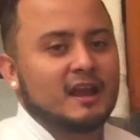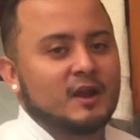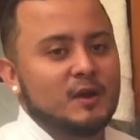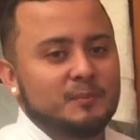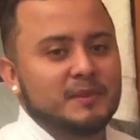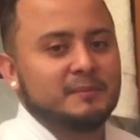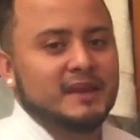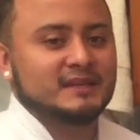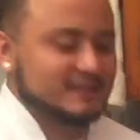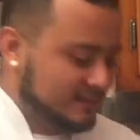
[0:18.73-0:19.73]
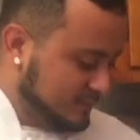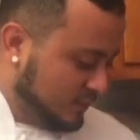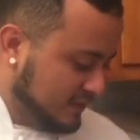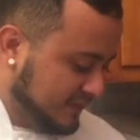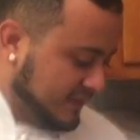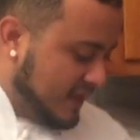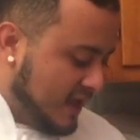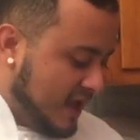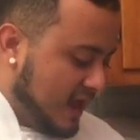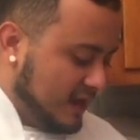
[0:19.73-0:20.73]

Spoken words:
complement them with a